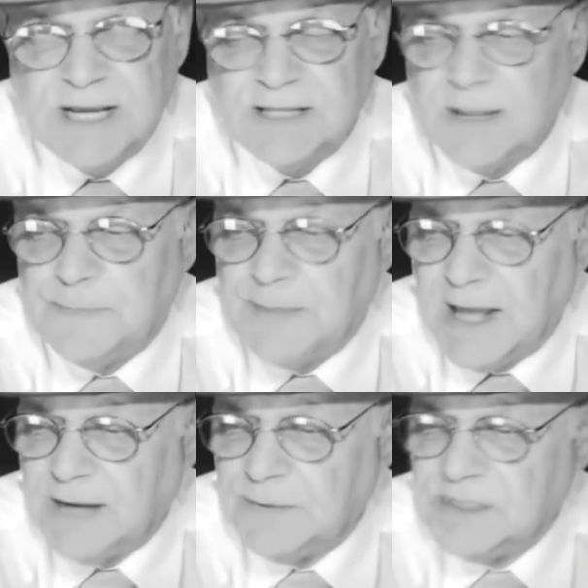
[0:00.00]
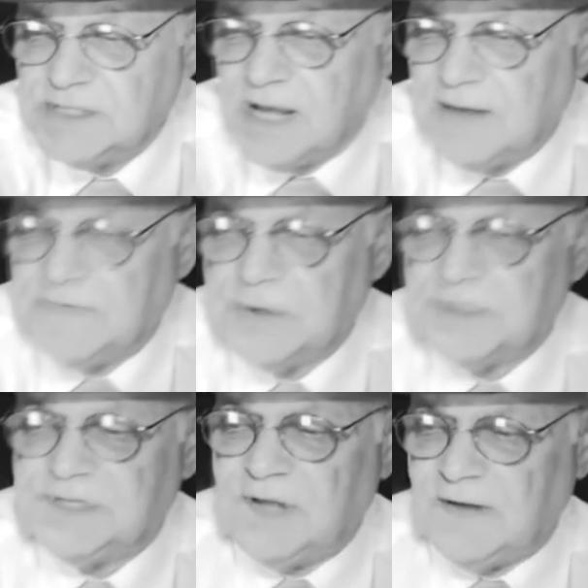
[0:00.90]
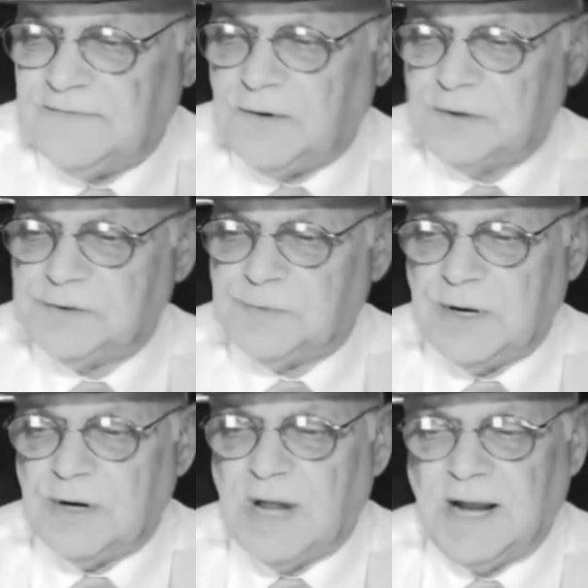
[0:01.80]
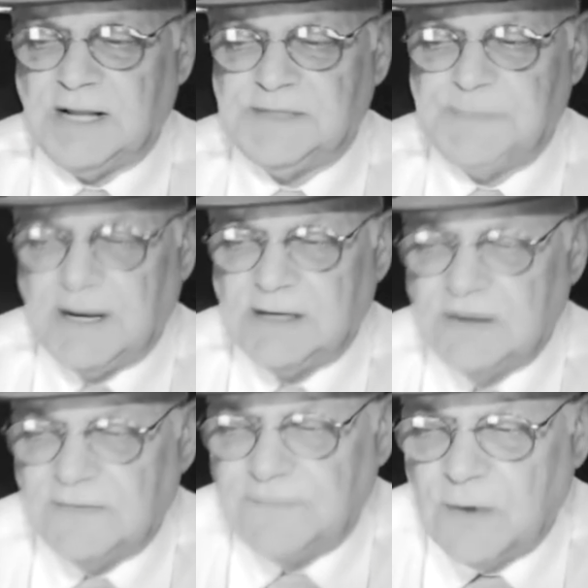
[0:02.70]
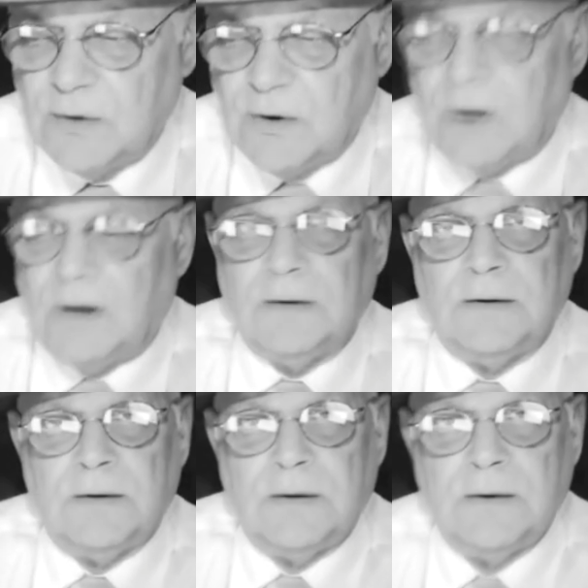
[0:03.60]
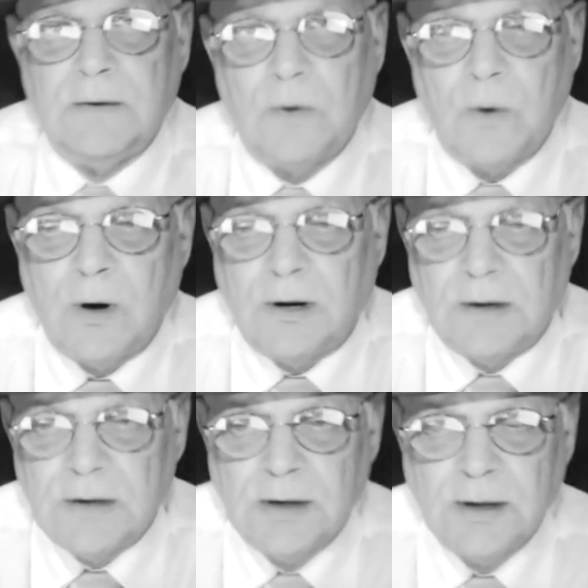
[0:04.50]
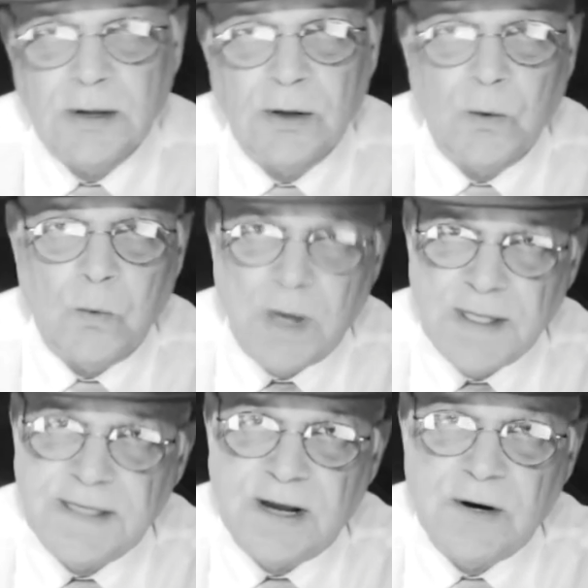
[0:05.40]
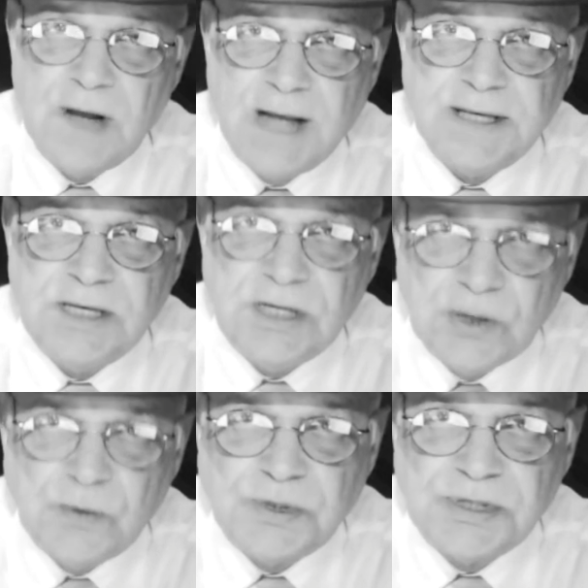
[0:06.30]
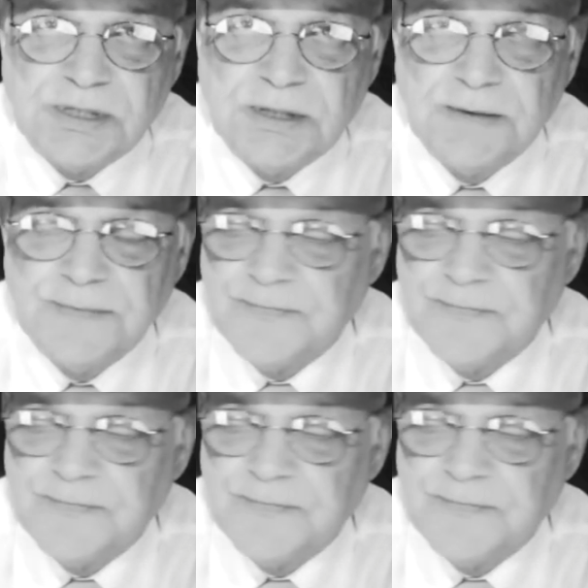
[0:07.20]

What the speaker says: to take the batteries out of your cell phones when you're not expecting a phone call or when they're not in use.